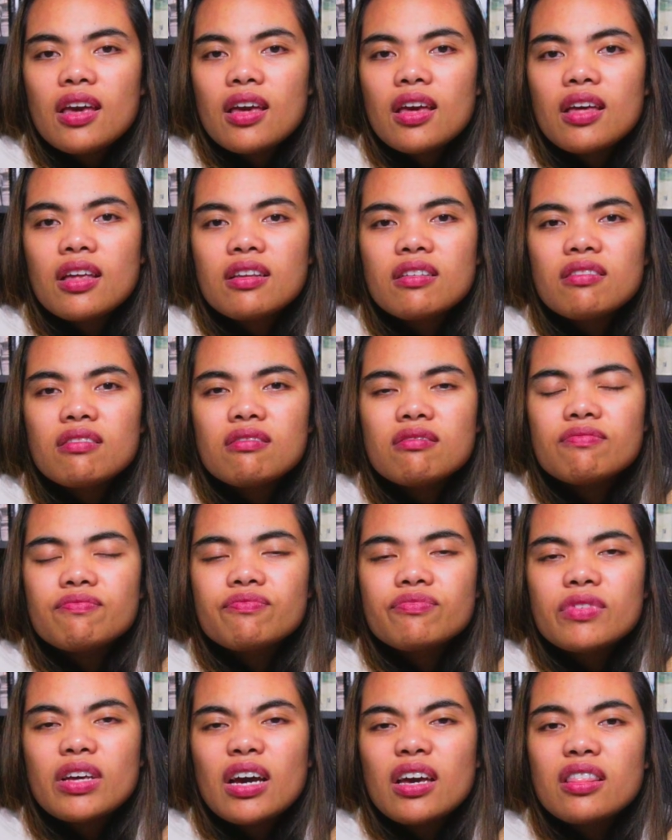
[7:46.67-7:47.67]
And
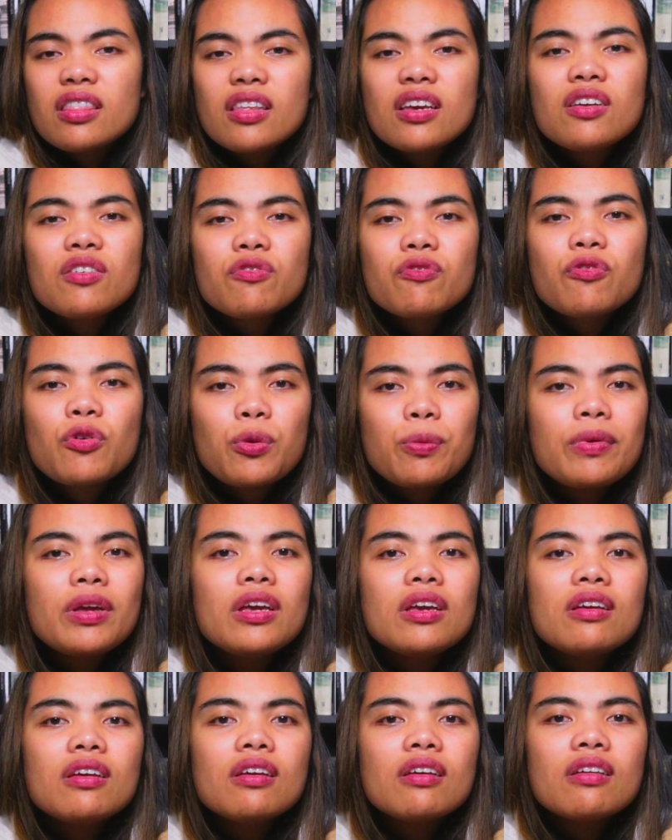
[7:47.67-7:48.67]
I think for
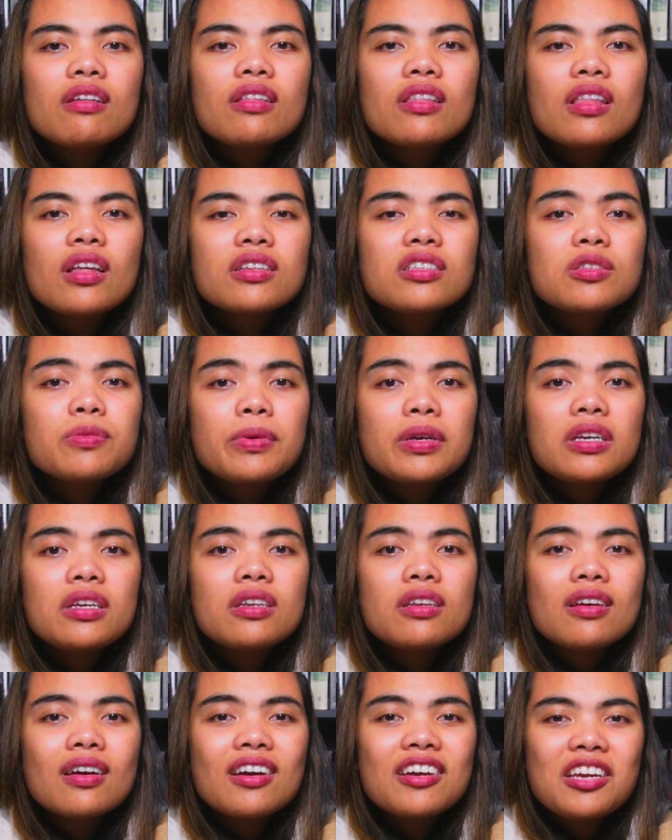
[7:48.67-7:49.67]
me, that's
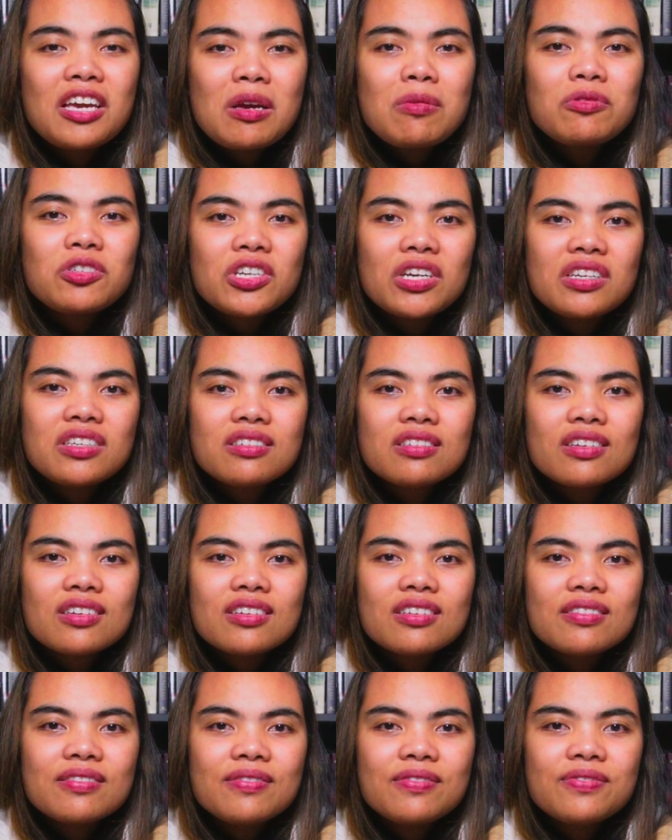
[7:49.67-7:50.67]
been a game
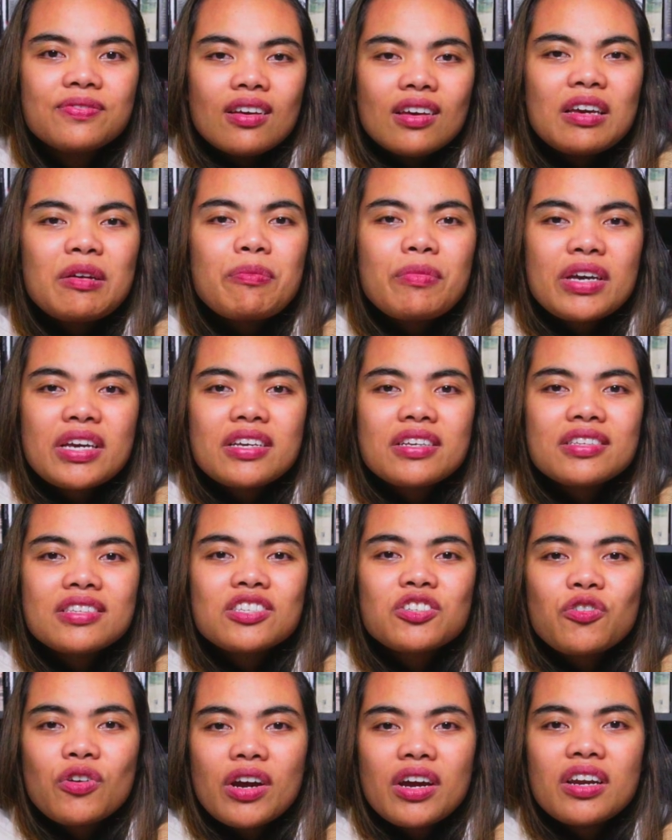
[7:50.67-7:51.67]
changer. It
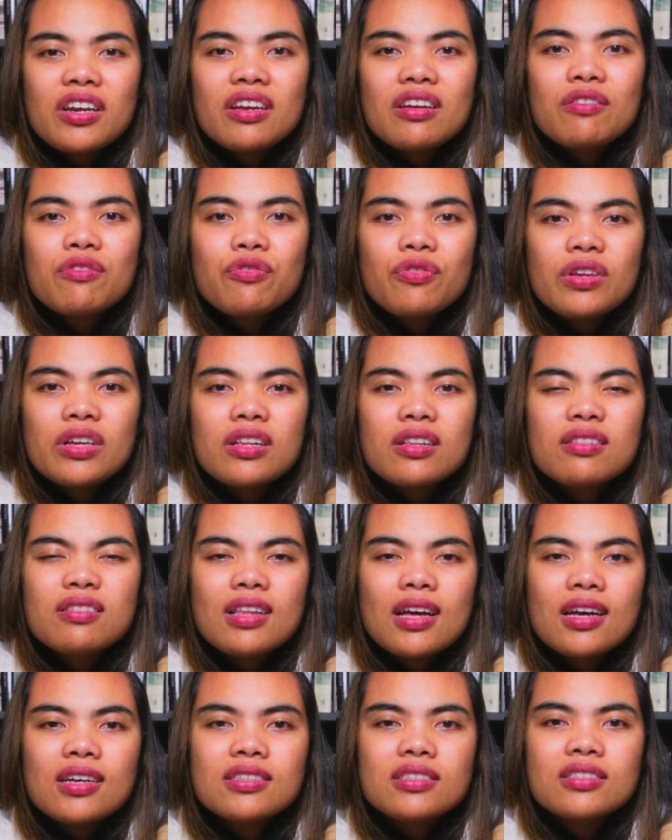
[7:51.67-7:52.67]
makes writing
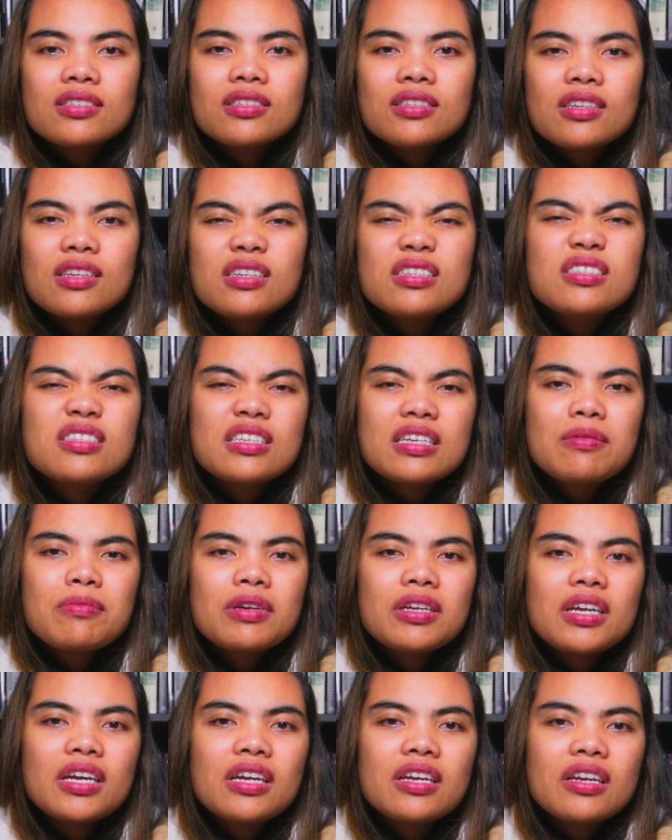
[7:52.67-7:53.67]
feel less
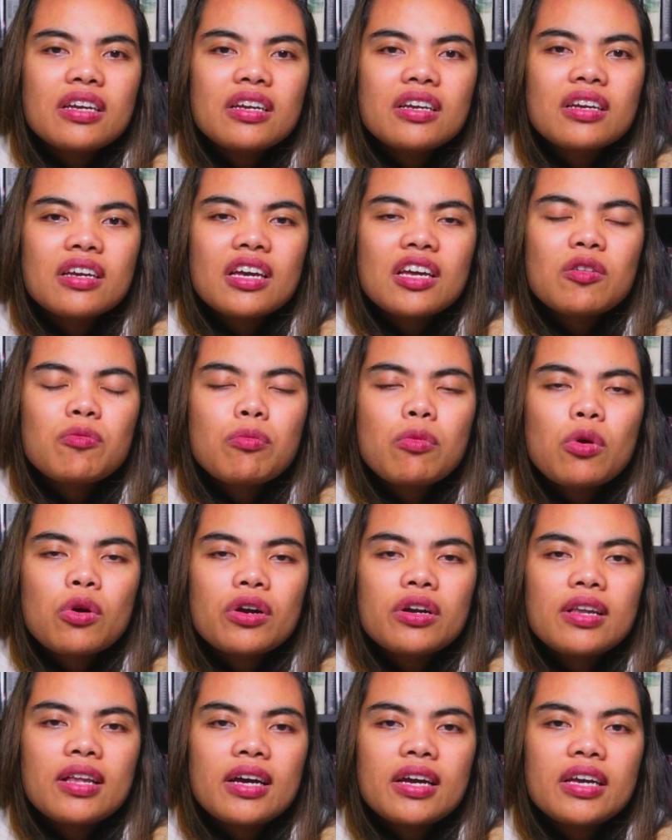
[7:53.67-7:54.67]
intimidating and
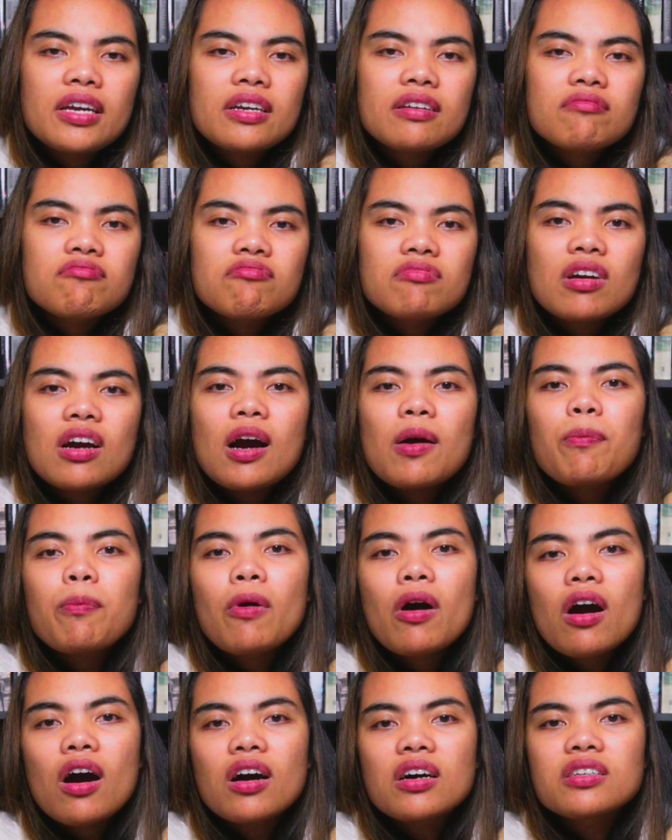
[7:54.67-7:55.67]
more like a
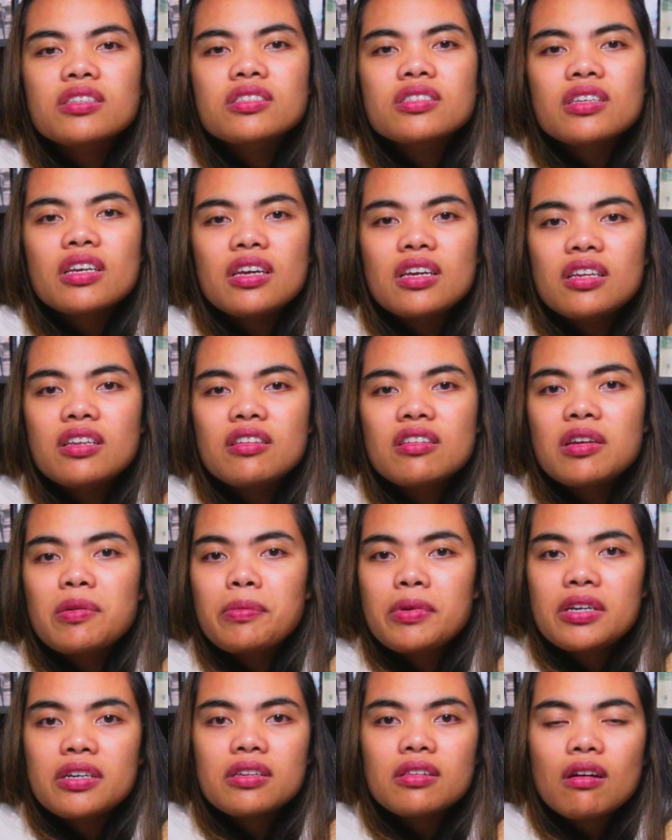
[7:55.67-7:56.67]
pause in
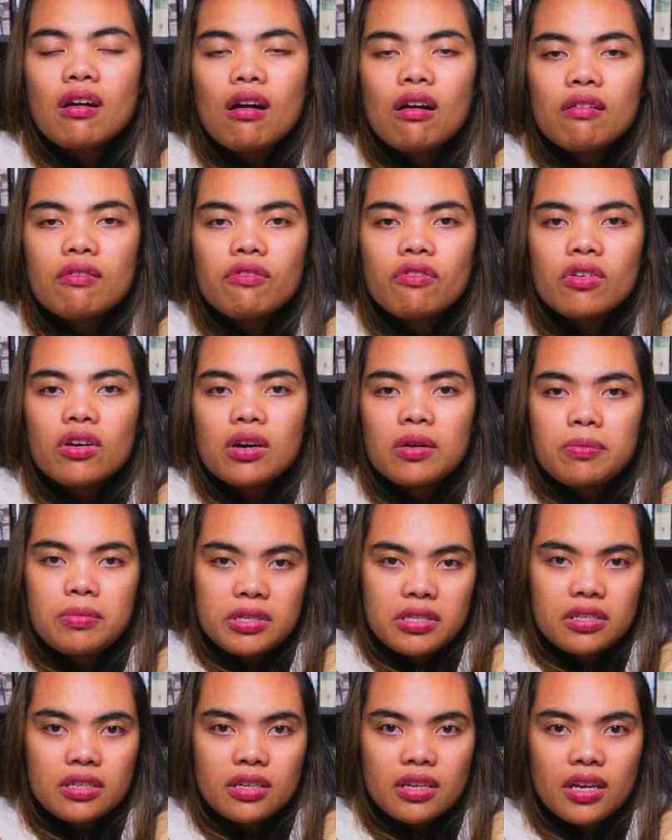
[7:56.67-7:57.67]
the middle of a
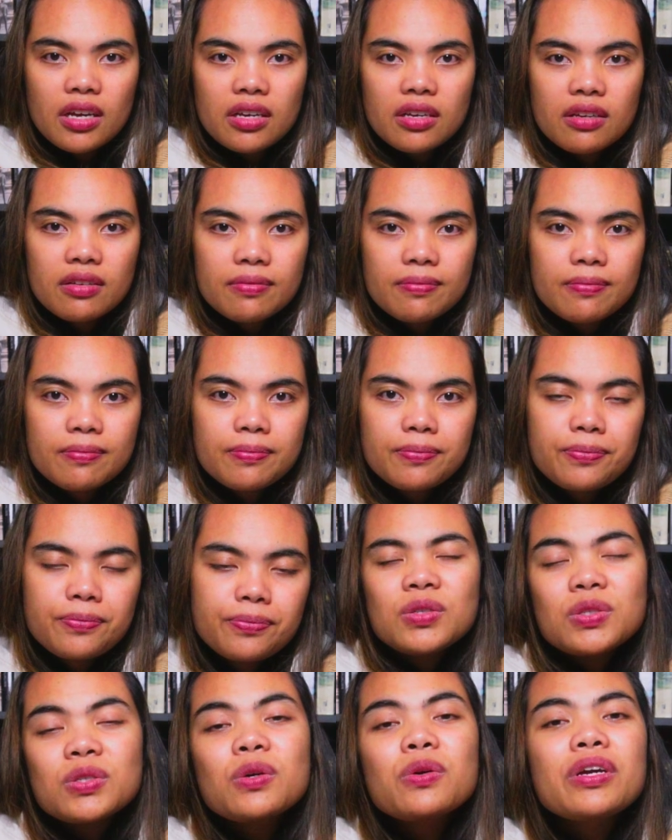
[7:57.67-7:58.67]
busy day.
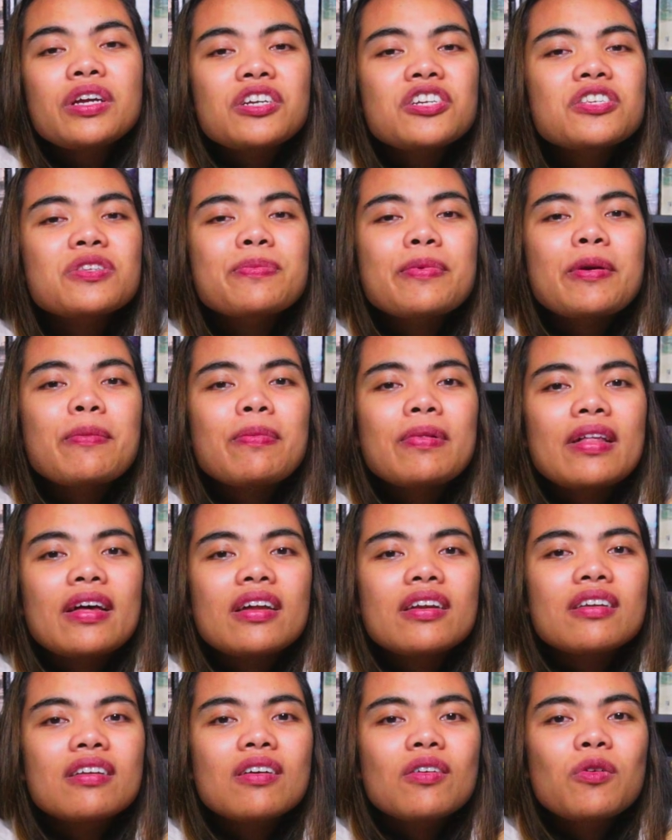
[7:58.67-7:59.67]
So here's my
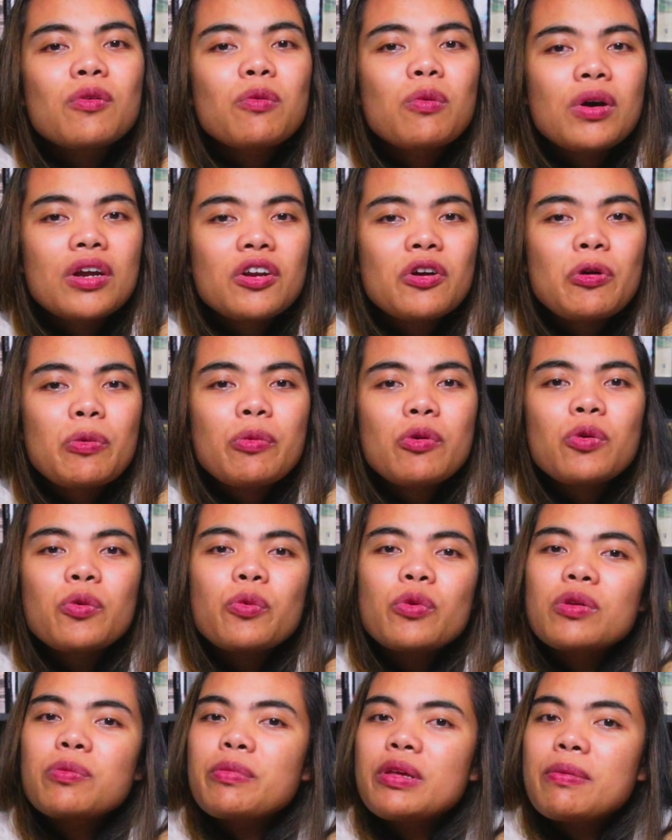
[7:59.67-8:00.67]
plan. One
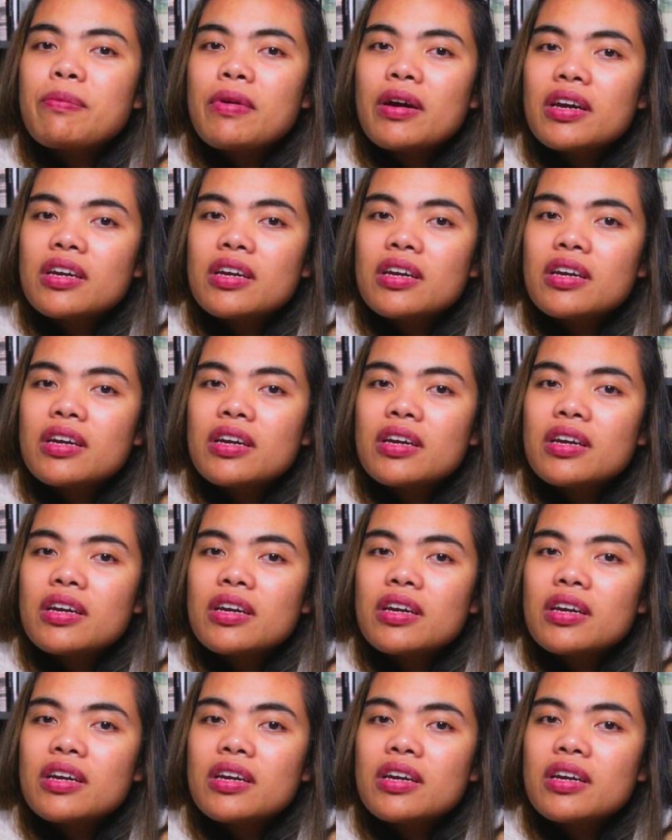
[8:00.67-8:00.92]
notebook will be